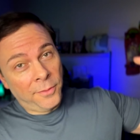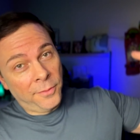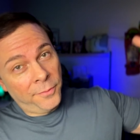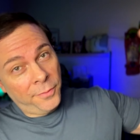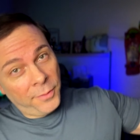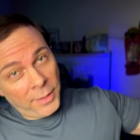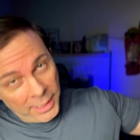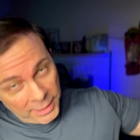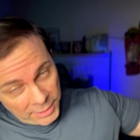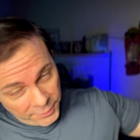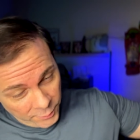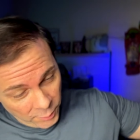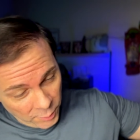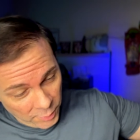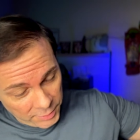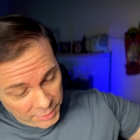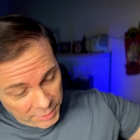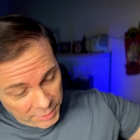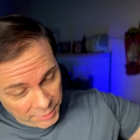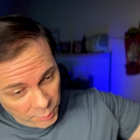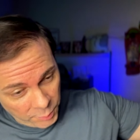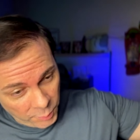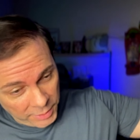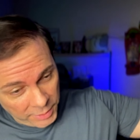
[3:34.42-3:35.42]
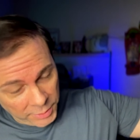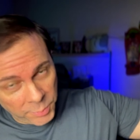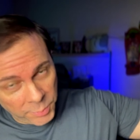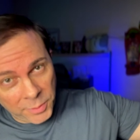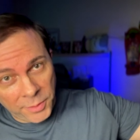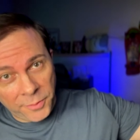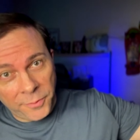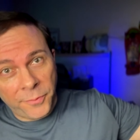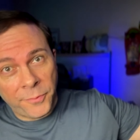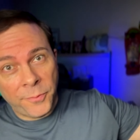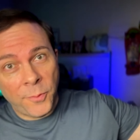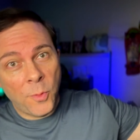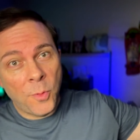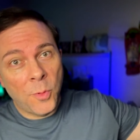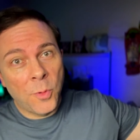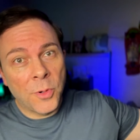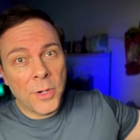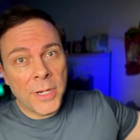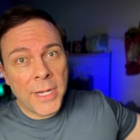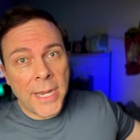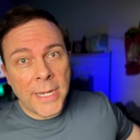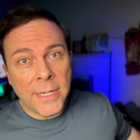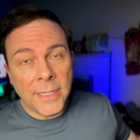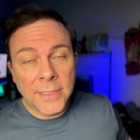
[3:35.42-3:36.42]
Flash forward to
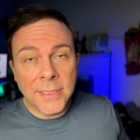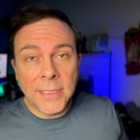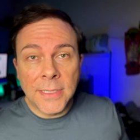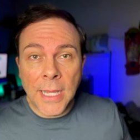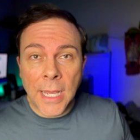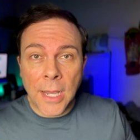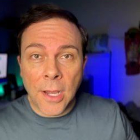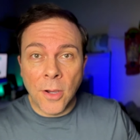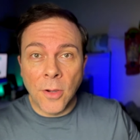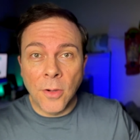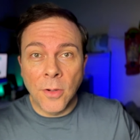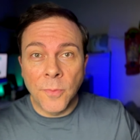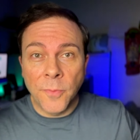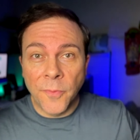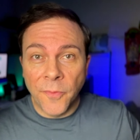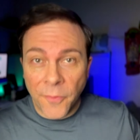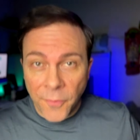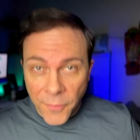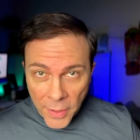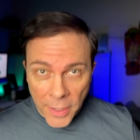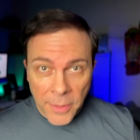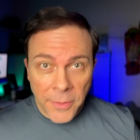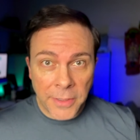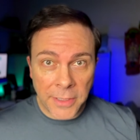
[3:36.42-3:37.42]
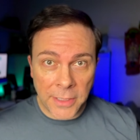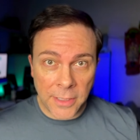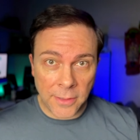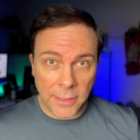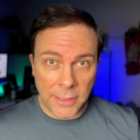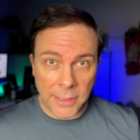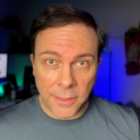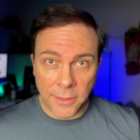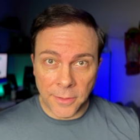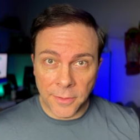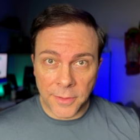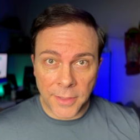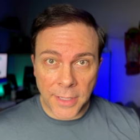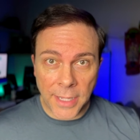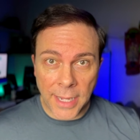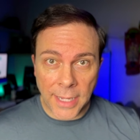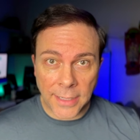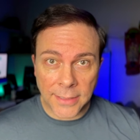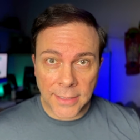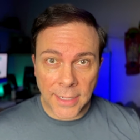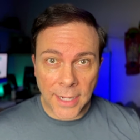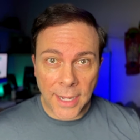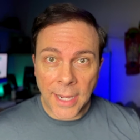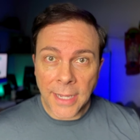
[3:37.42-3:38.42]
2024, and it's now very clear
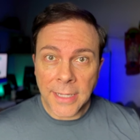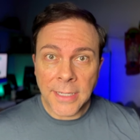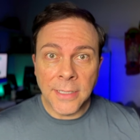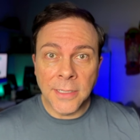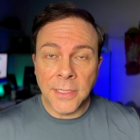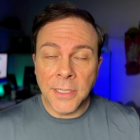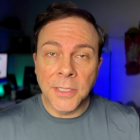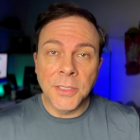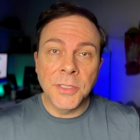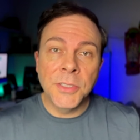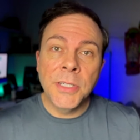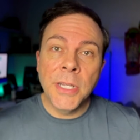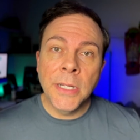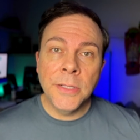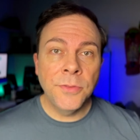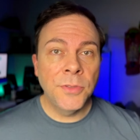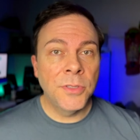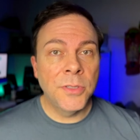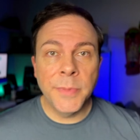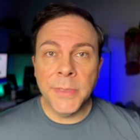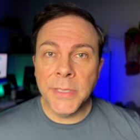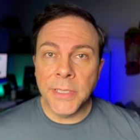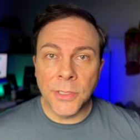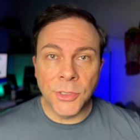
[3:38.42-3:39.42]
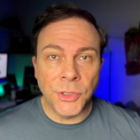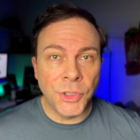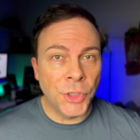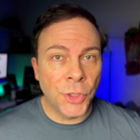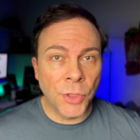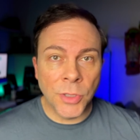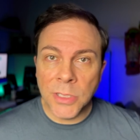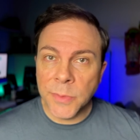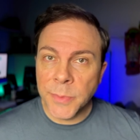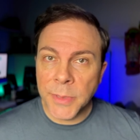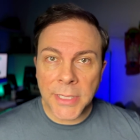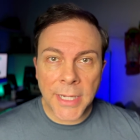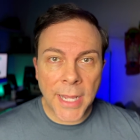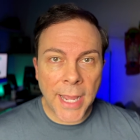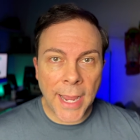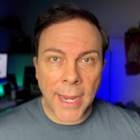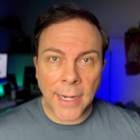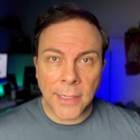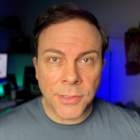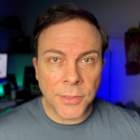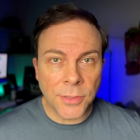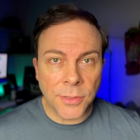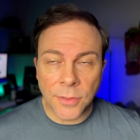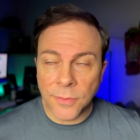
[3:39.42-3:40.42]
that I can continue to be a journeyman
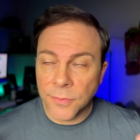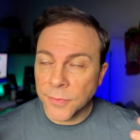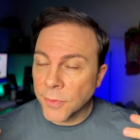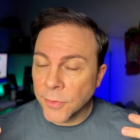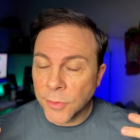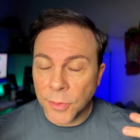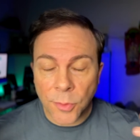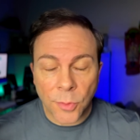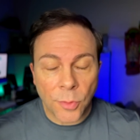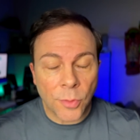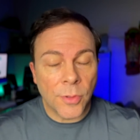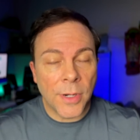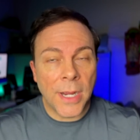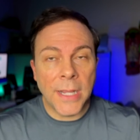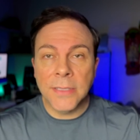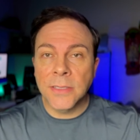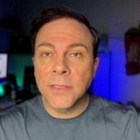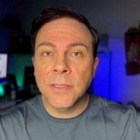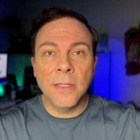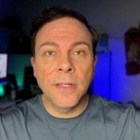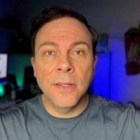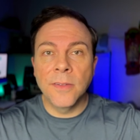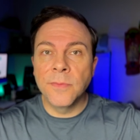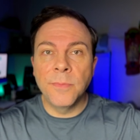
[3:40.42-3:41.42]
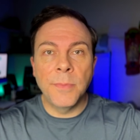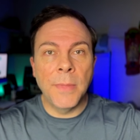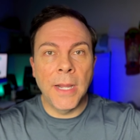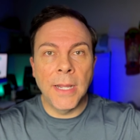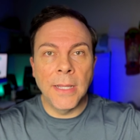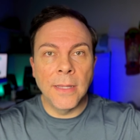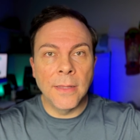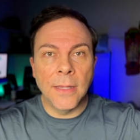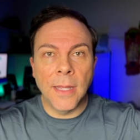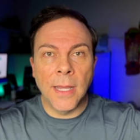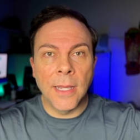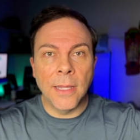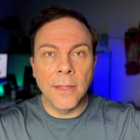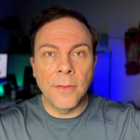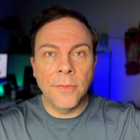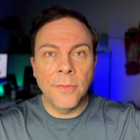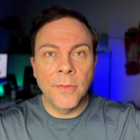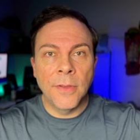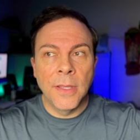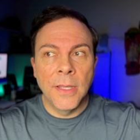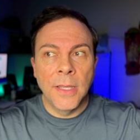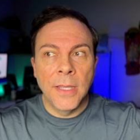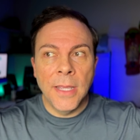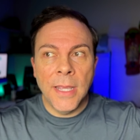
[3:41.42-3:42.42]
actor for the rest of my
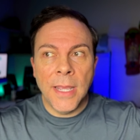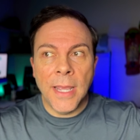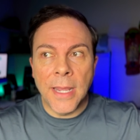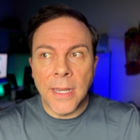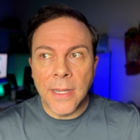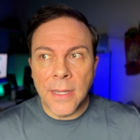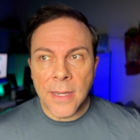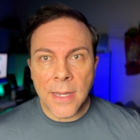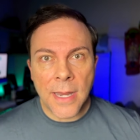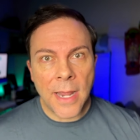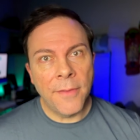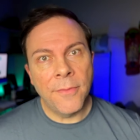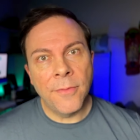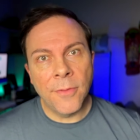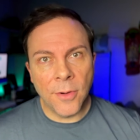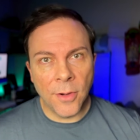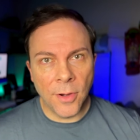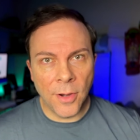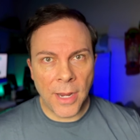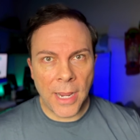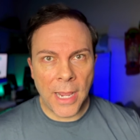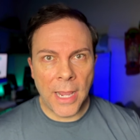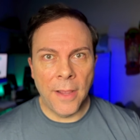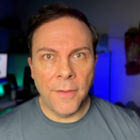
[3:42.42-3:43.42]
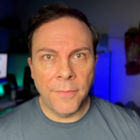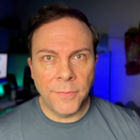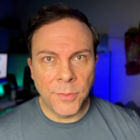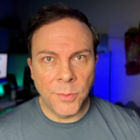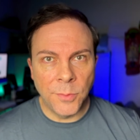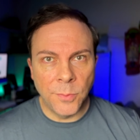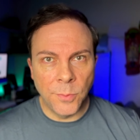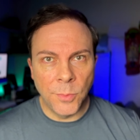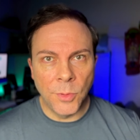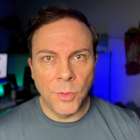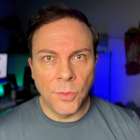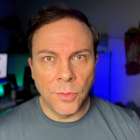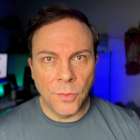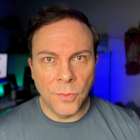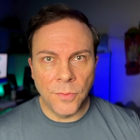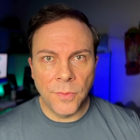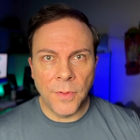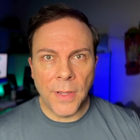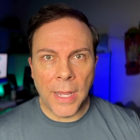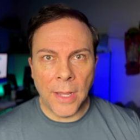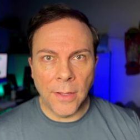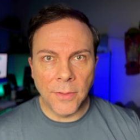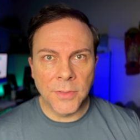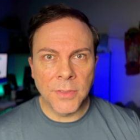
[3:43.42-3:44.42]
life and never have to
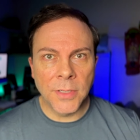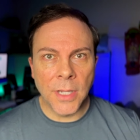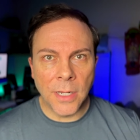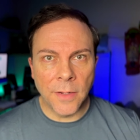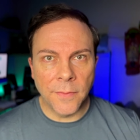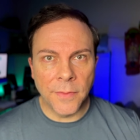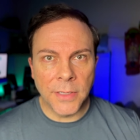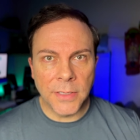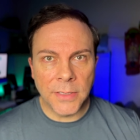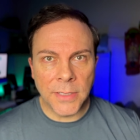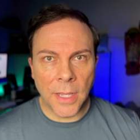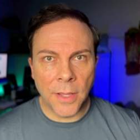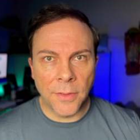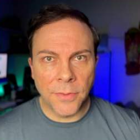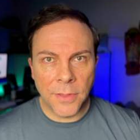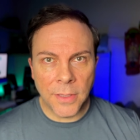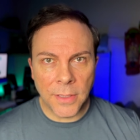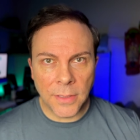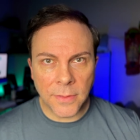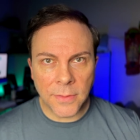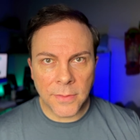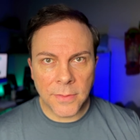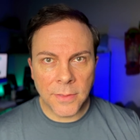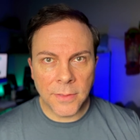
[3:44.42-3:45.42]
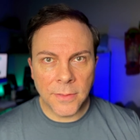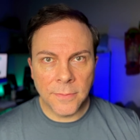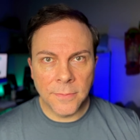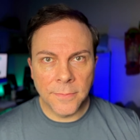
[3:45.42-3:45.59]
move outside of the Southeast.